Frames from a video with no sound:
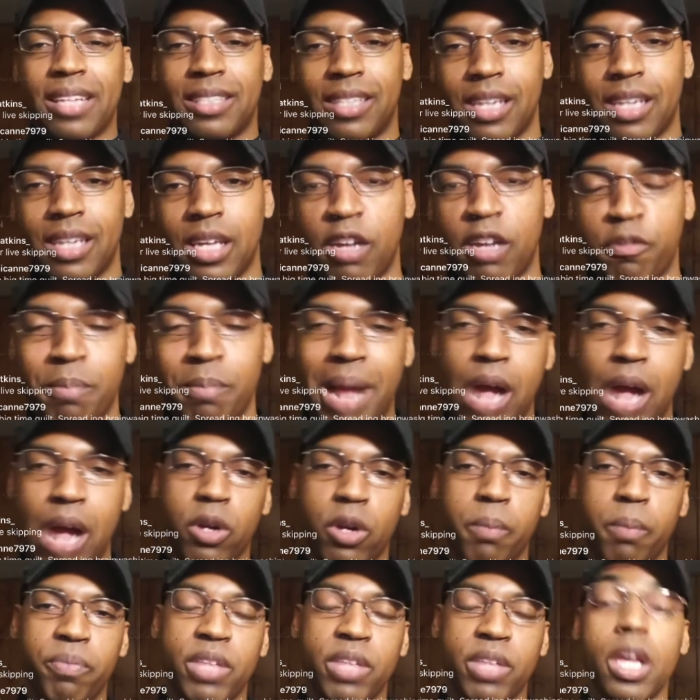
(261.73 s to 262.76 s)
of
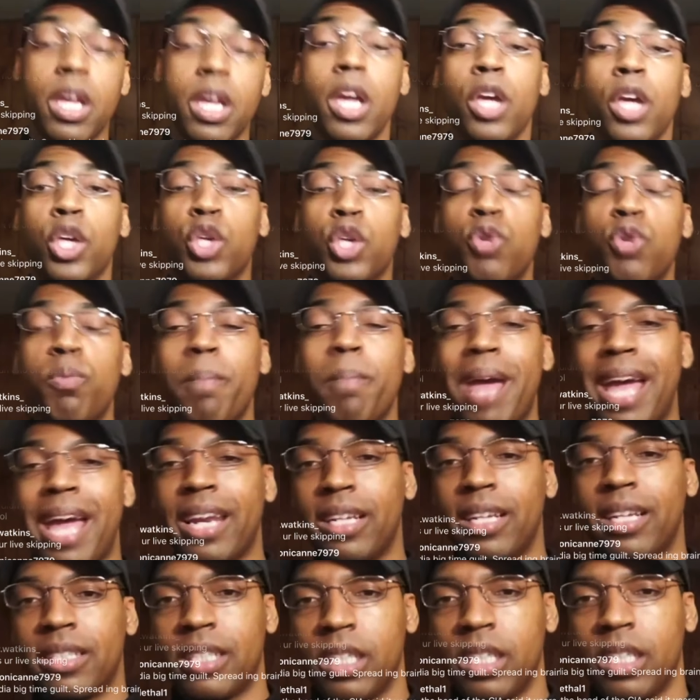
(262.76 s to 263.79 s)
Malcolm, the
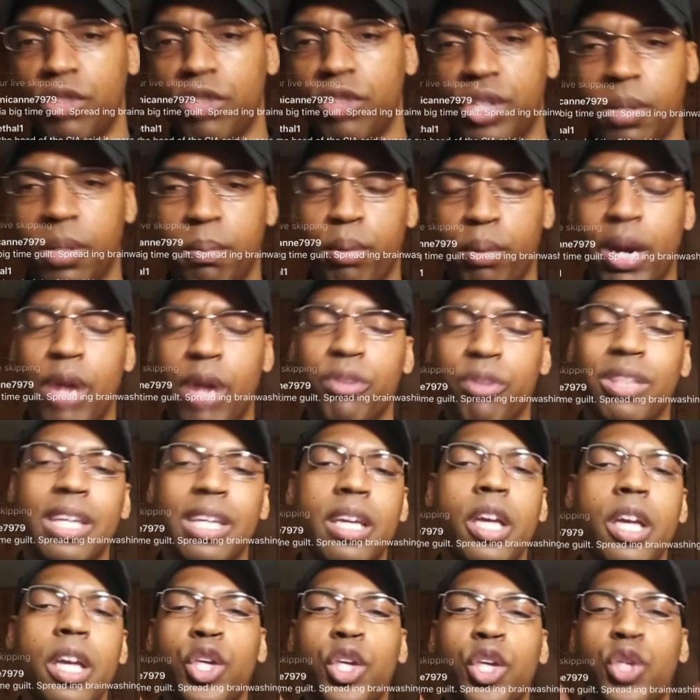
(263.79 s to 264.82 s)
humanity of Jim Brown, the
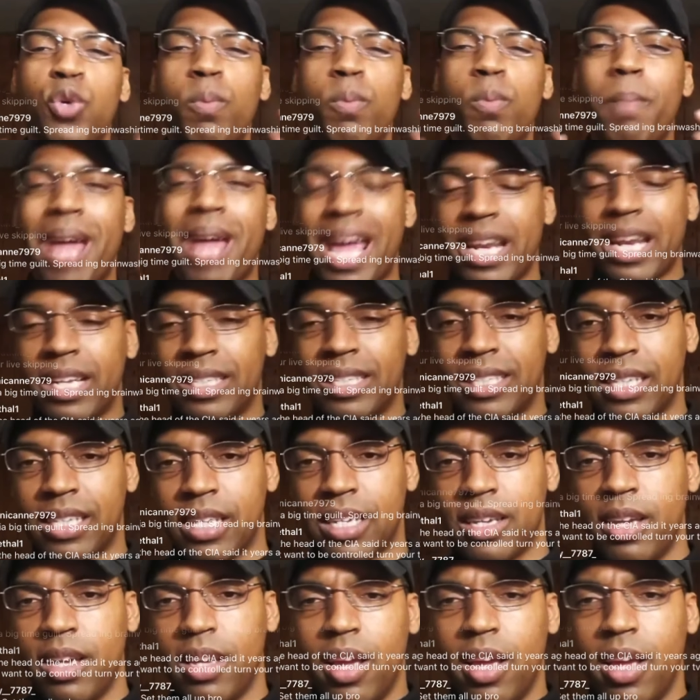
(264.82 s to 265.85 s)

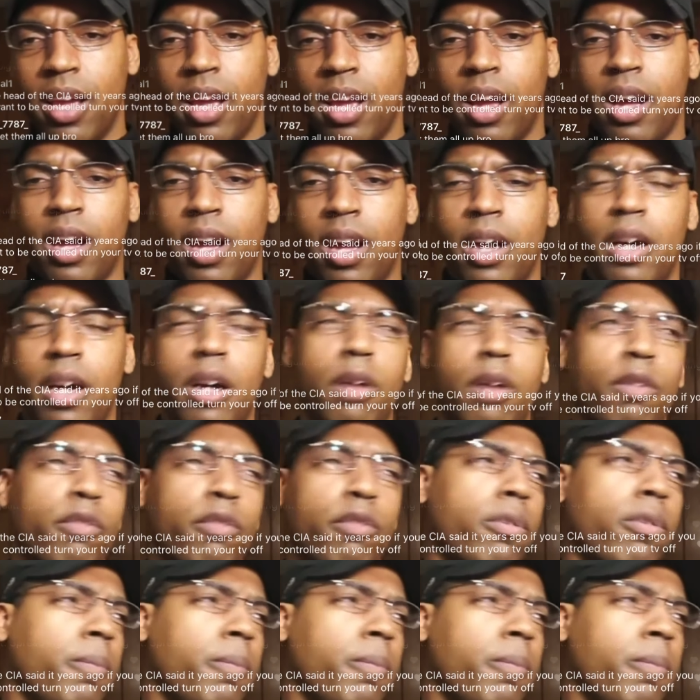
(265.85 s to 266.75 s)
humanity of